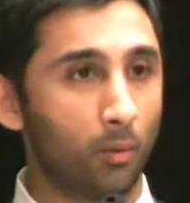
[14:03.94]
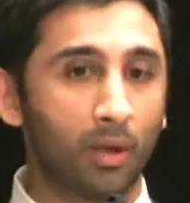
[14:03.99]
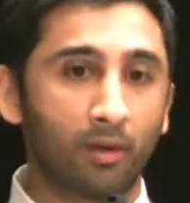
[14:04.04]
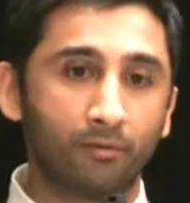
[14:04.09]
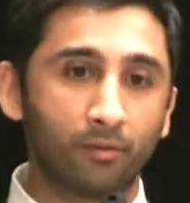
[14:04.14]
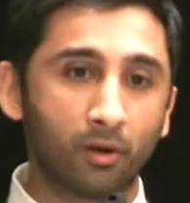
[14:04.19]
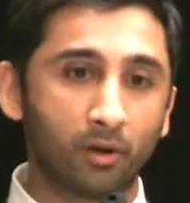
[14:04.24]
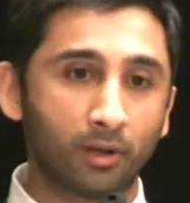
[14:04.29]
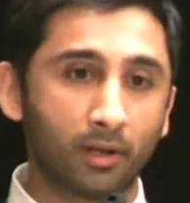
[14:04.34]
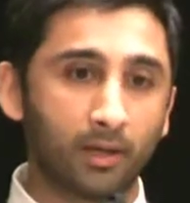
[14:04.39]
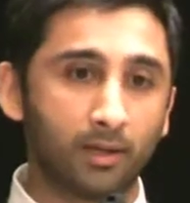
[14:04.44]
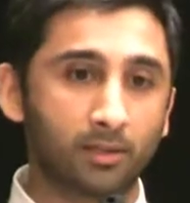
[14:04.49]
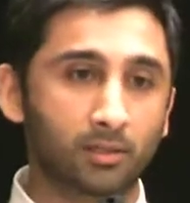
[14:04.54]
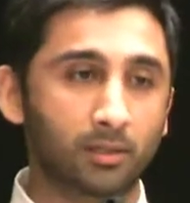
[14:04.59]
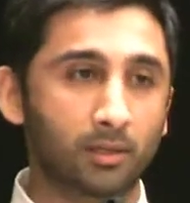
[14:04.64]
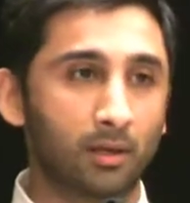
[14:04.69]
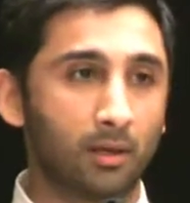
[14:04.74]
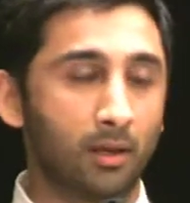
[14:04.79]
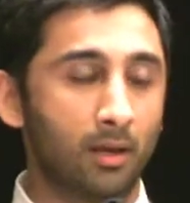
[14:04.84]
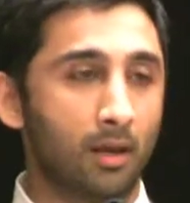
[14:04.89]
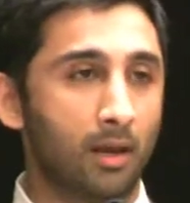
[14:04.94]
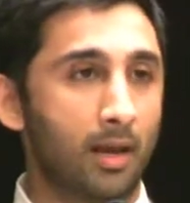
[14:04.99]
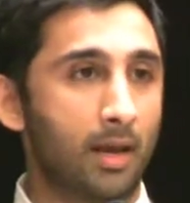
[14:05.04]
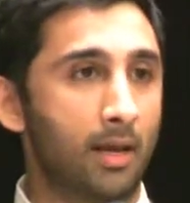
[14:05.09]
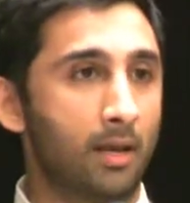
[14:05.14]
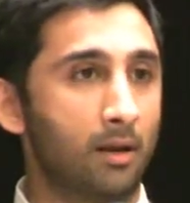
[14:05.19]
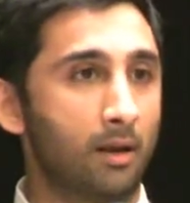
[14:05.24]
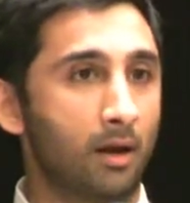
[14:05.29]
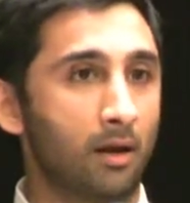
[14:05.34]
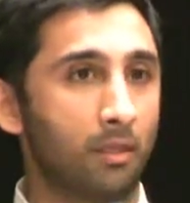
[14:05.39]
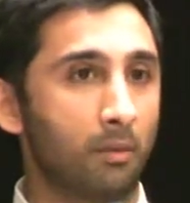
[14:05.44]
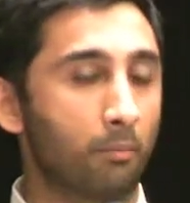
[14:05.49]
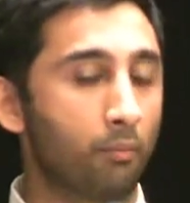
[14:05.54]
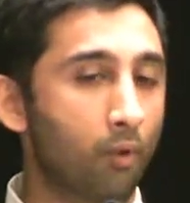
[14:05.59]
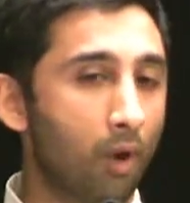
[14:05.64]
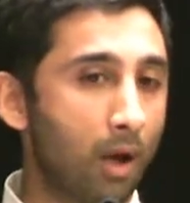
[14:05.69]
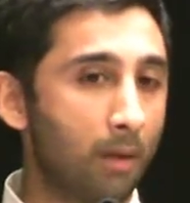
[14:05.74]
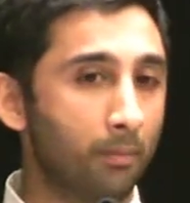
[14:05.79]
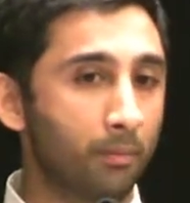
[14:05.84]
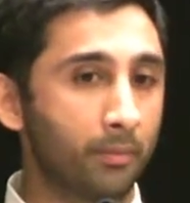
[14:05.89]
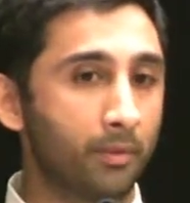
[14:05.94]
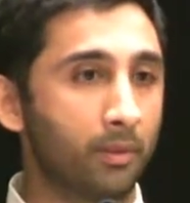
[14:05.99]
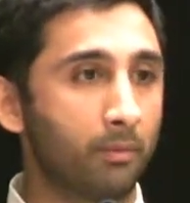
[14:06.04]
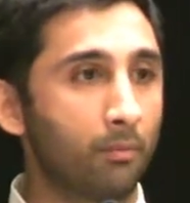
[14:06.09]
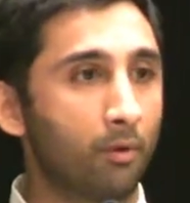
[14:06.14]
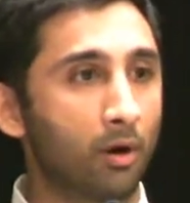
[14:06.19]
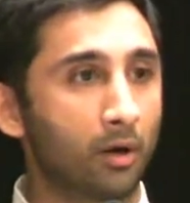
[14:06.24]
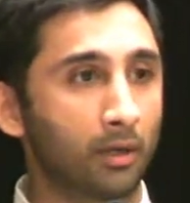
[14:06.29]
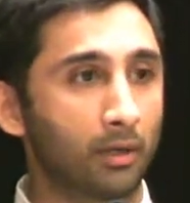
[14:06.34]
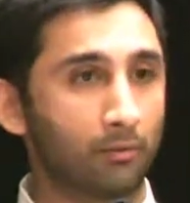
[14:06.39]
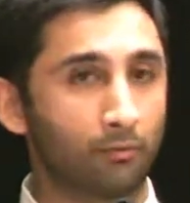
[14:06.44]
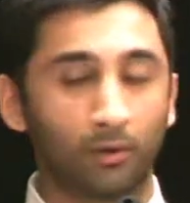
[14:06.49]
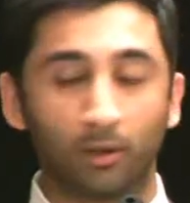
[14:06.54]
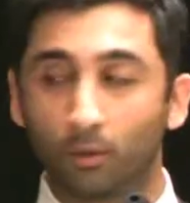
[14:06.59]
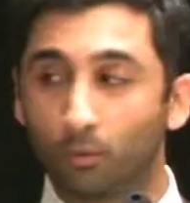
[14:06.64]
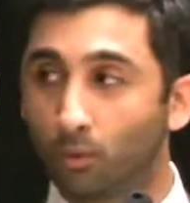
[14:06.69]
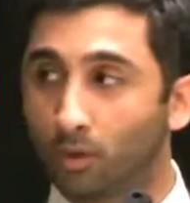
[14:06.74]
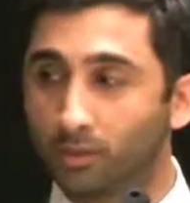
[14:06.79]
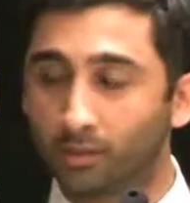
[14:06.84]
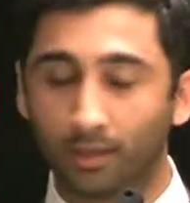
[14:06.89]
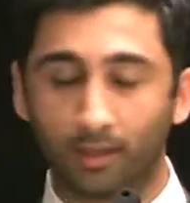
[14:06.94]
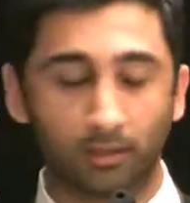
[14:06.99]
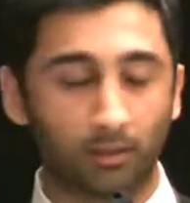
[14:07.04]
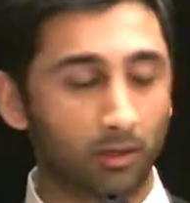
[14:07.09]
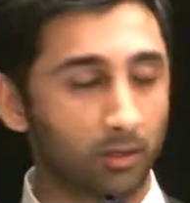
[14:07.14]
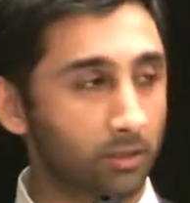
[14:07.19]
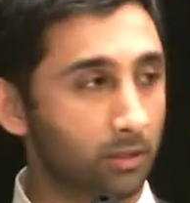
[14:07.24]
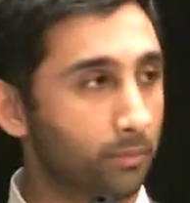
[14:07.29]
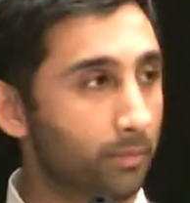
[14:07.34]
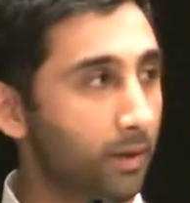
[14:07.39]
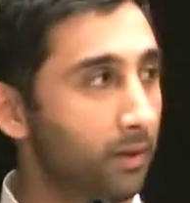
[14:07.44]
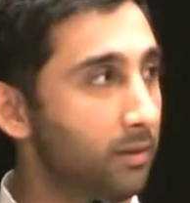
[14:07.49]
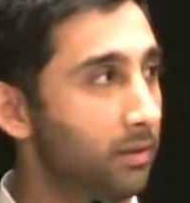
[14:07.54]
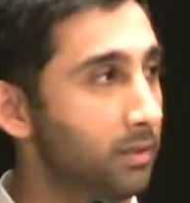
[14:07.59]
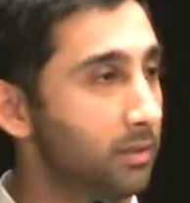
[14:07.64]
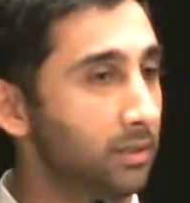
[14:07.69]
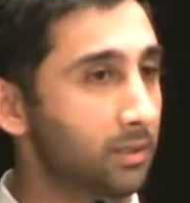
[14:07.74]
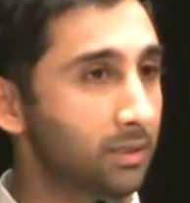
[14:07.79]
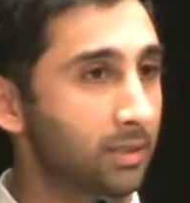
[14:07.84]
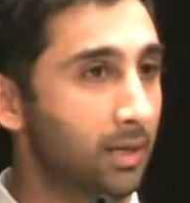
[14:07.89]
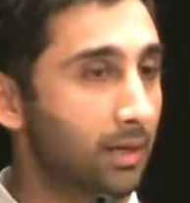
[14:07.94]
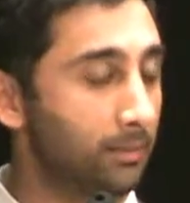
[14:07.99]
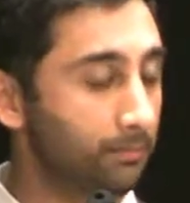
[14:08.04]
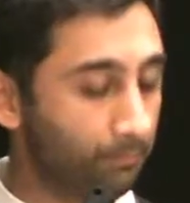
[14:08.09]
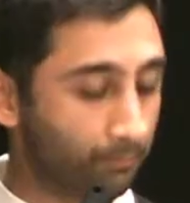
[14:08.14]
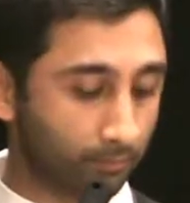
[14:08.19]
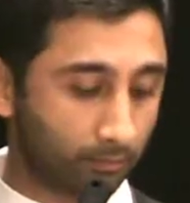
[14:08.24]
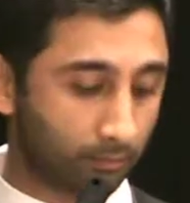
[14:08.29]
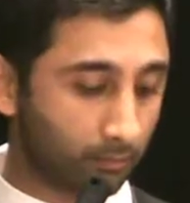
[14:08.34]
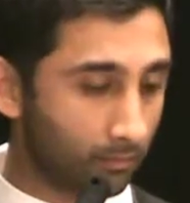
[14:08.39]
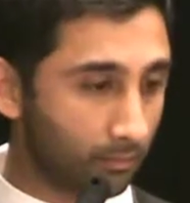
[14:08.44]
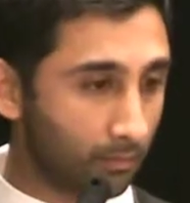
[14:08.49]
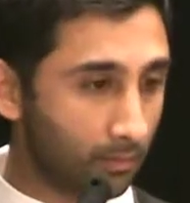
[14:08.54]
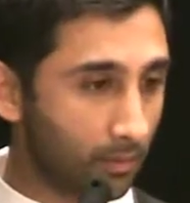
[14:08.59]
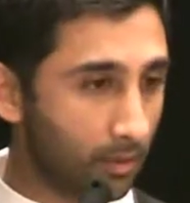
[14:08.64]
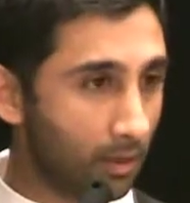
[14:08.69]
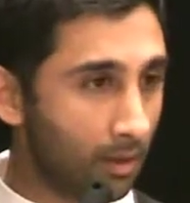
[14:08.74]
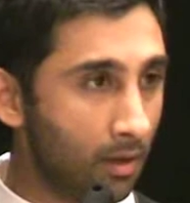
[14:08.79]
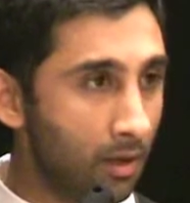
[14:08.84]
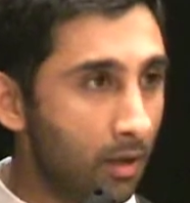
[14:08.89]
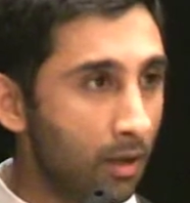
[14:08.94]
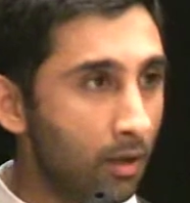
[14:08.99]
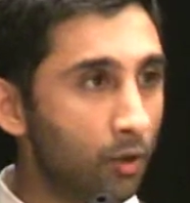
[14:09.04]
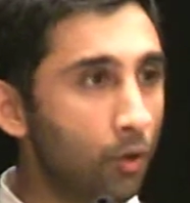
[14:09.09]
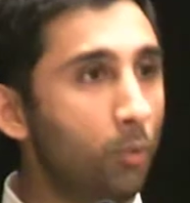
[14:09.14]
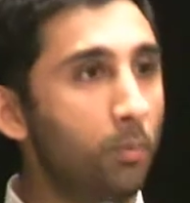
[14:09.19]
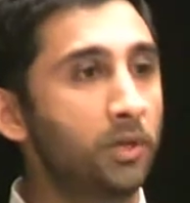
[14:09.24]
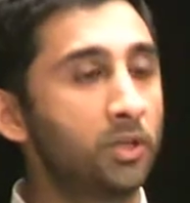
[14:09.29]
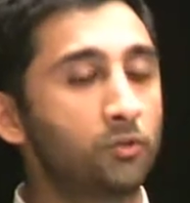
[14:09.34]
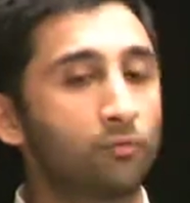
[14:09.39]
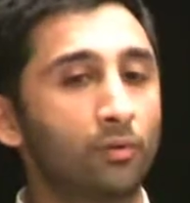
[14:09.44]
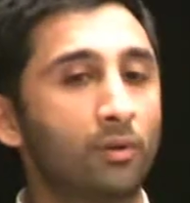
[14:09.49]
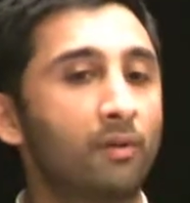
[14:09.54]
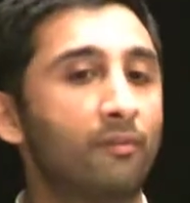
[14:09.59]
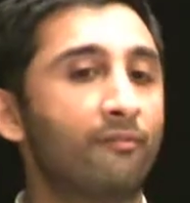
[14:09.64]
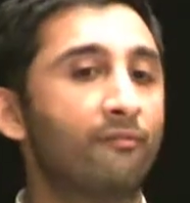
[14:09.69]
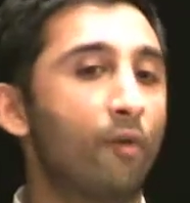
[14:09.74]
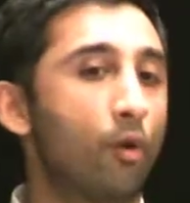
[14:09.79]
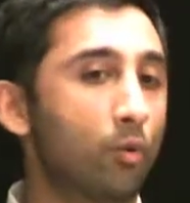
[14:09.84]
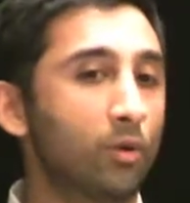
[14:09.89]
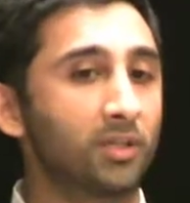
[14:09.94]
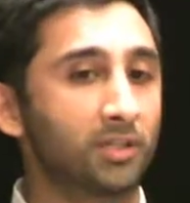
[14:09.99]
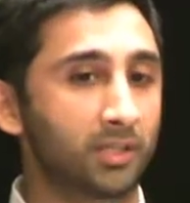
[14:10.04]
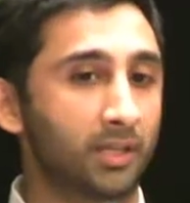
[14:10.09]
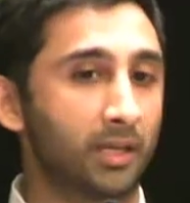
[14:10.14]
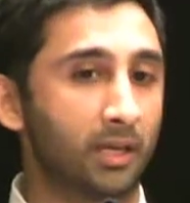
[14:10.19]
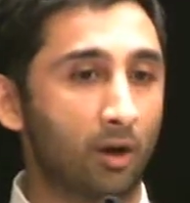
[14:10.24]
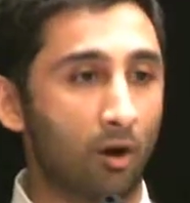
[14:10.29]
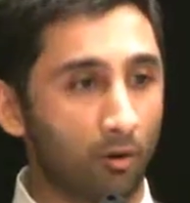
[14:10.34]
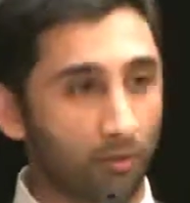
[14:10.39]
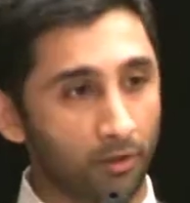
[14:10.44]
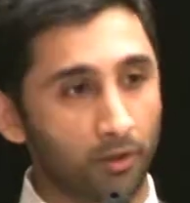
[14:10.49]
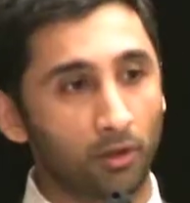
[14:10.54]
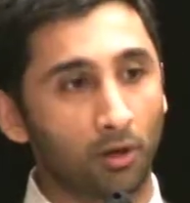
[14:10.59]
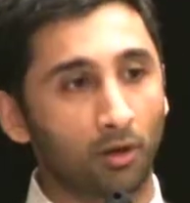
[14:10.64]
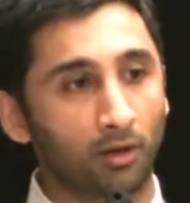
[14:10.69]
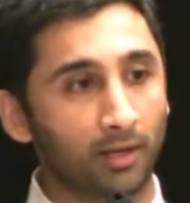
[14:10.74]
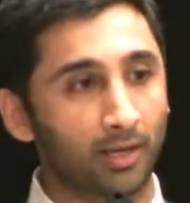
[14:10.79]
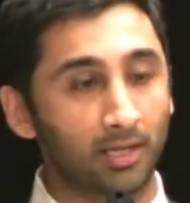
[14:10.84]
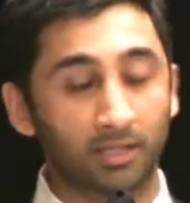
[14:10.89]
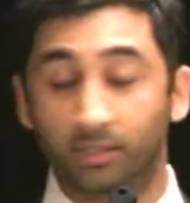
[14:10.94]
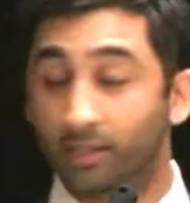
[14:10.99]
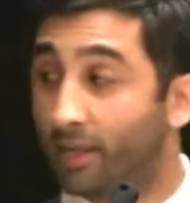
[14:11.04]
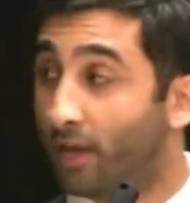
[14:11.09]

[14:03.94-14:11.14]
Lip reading: we have young kids, and the problem in the market really was, and I touched upon this, is that nobody's really focusing on the young kids.